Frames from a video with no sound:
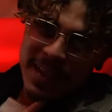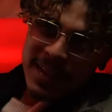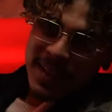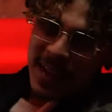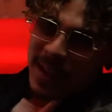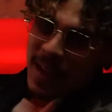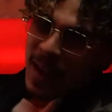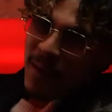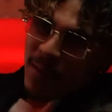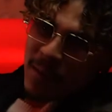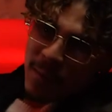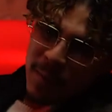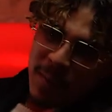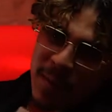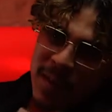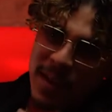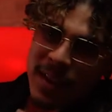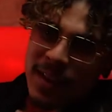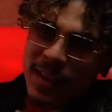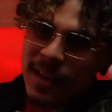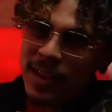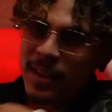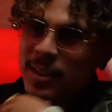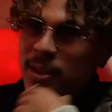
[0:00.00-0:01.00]
I'd never
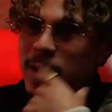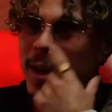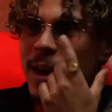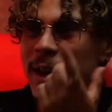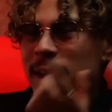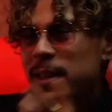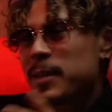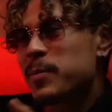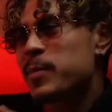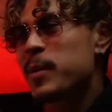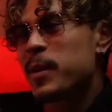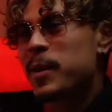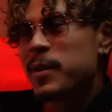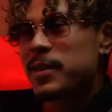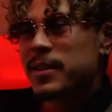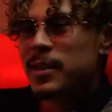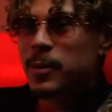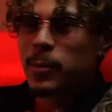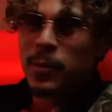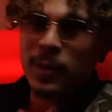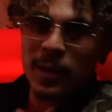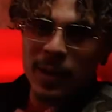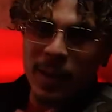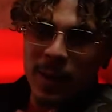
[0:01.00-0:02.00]
been and trying to experience it
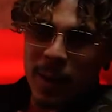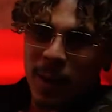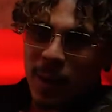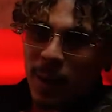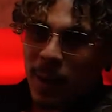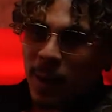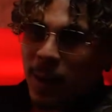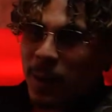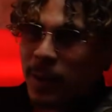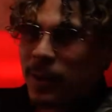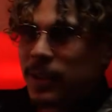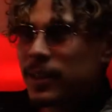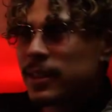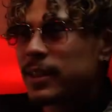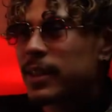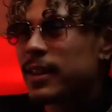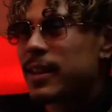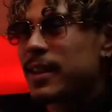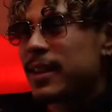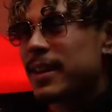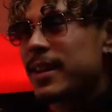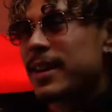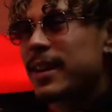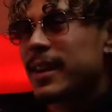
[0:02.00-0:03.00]
with a girl.
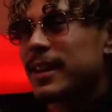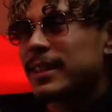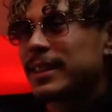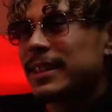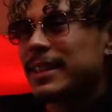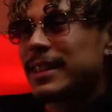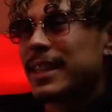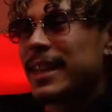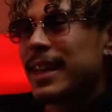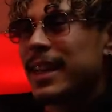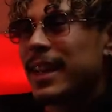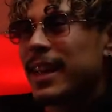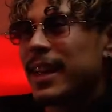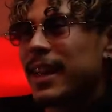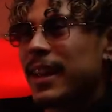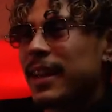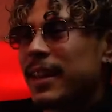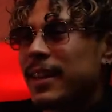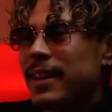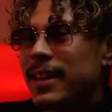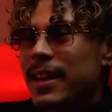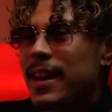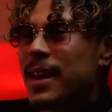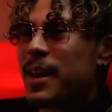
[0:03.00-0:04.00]

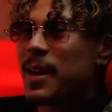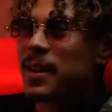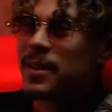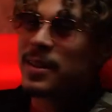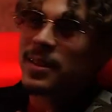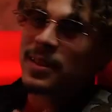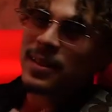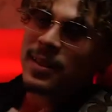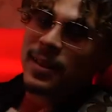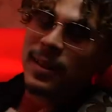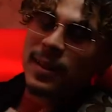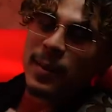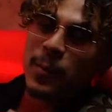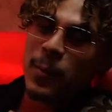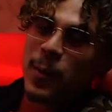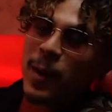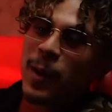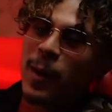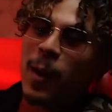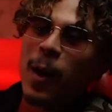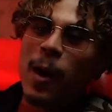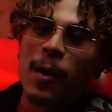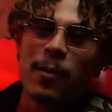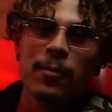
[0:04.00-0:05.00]
And yeah, it went
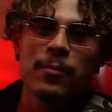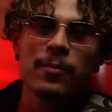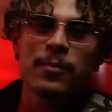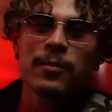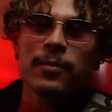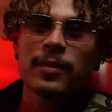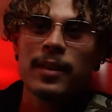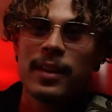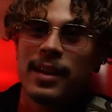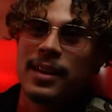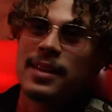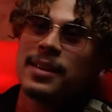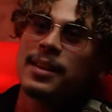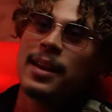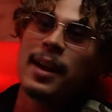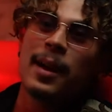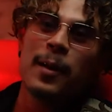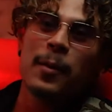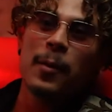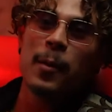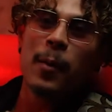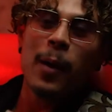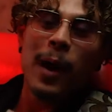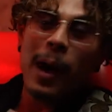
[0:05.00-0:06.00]
off. Like I
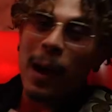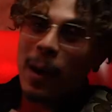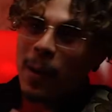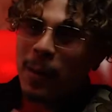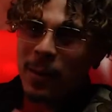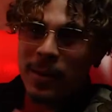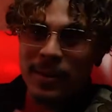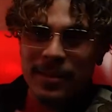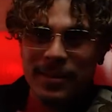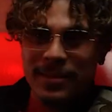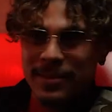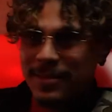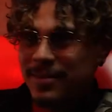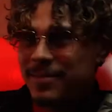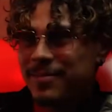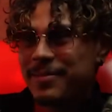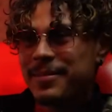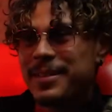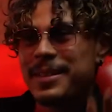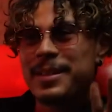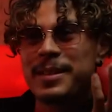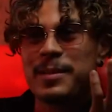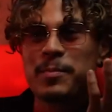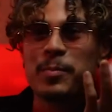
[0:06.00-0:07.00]
don't know how it
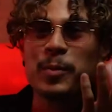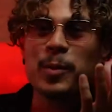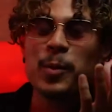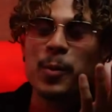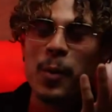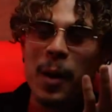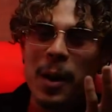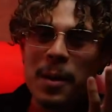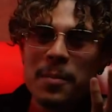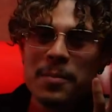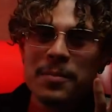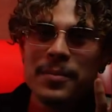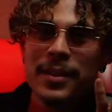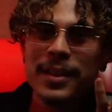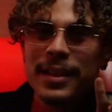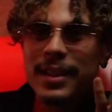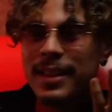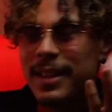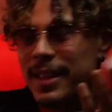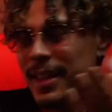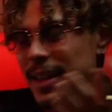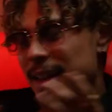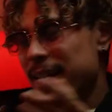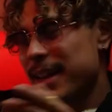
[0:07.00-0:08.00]
just blew up.
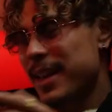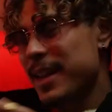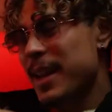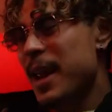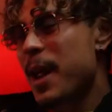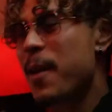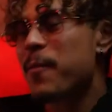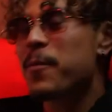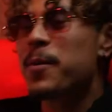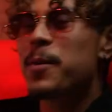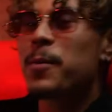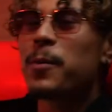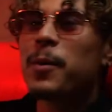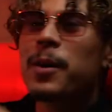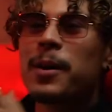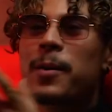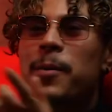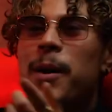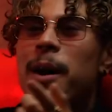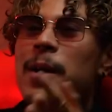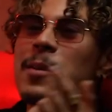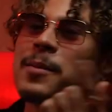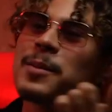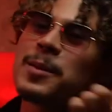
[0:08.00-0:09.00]
And everyone,
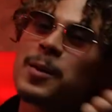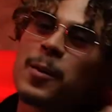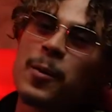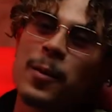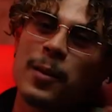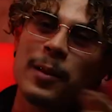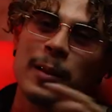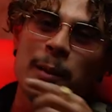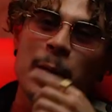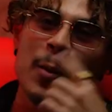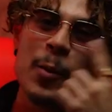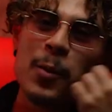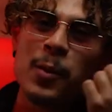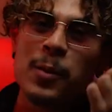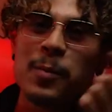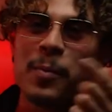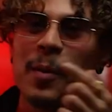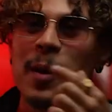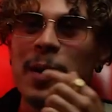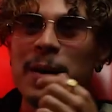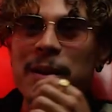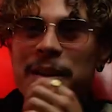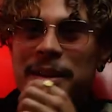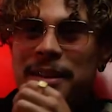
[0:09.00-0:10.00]
I used to go to the local
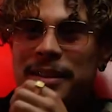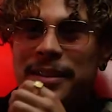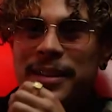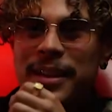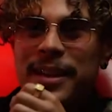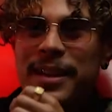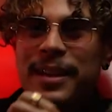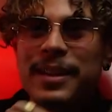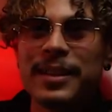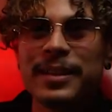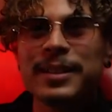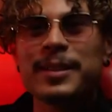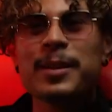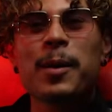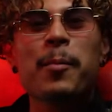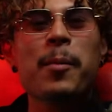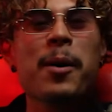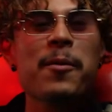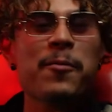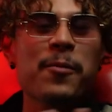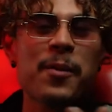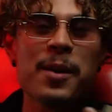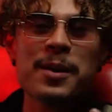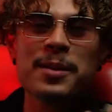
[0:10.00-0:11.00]
parties, like all my
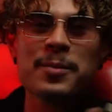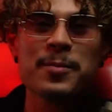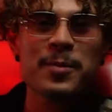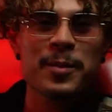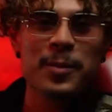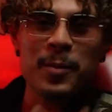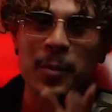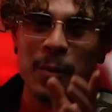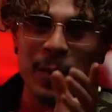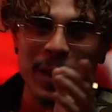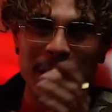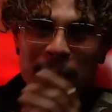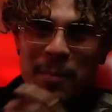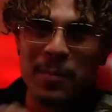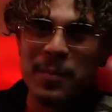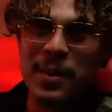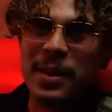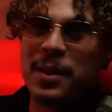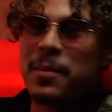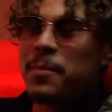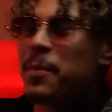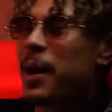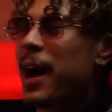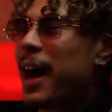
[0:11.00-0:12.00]
friends would throw like
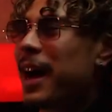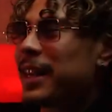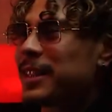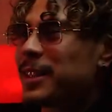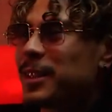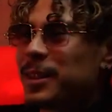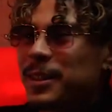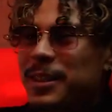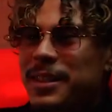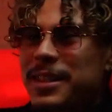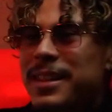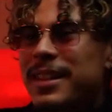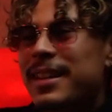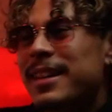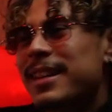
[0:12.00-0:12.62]
big bashers.